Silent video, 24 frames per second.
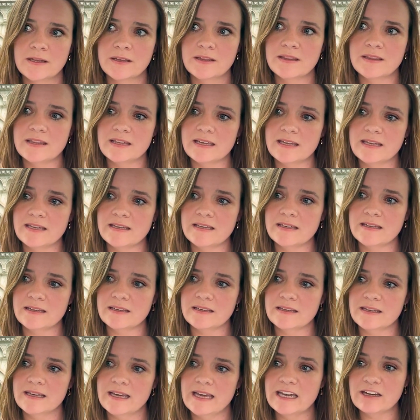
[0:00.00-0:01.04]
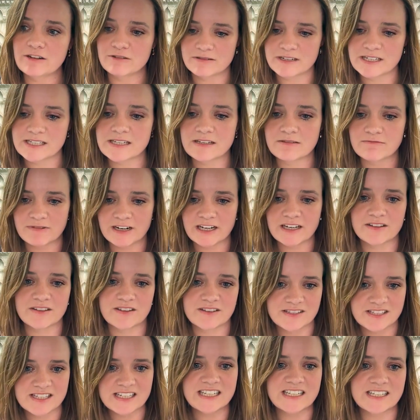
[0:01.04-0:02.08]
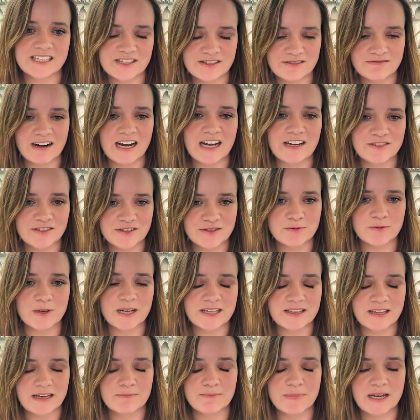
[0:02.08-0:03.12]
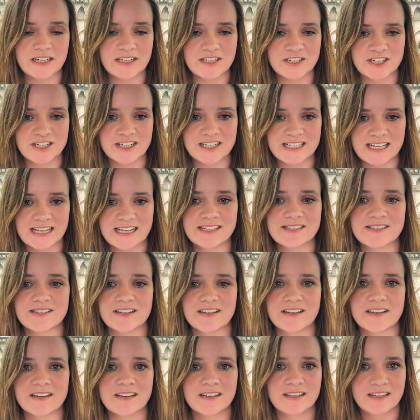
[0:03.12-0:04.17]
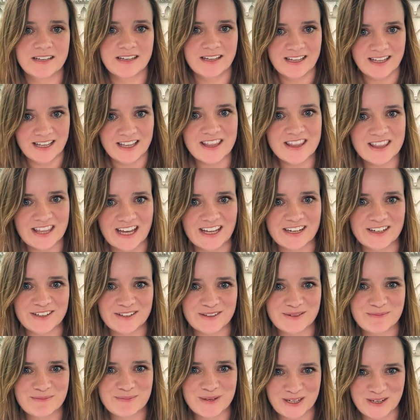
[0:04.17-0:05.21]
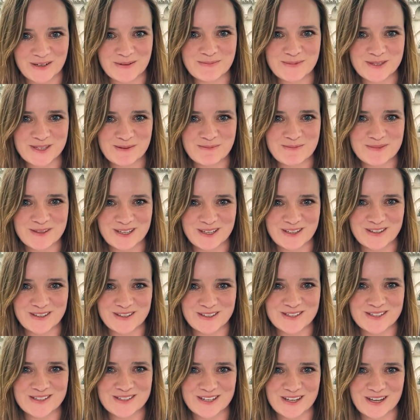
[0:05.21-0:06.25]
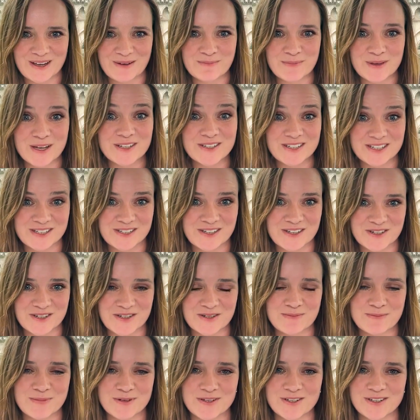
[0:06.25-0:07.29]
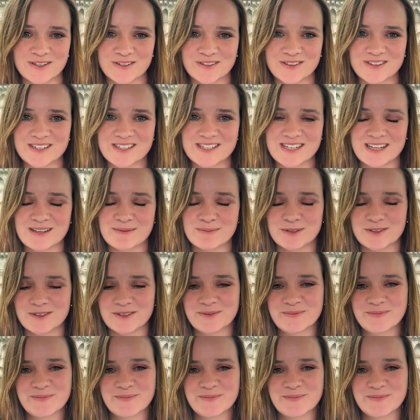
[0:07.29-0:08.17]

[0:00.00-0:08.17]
the increasing rigor that's needed around the way they're managing data then becomes something that's a discussion point on the table.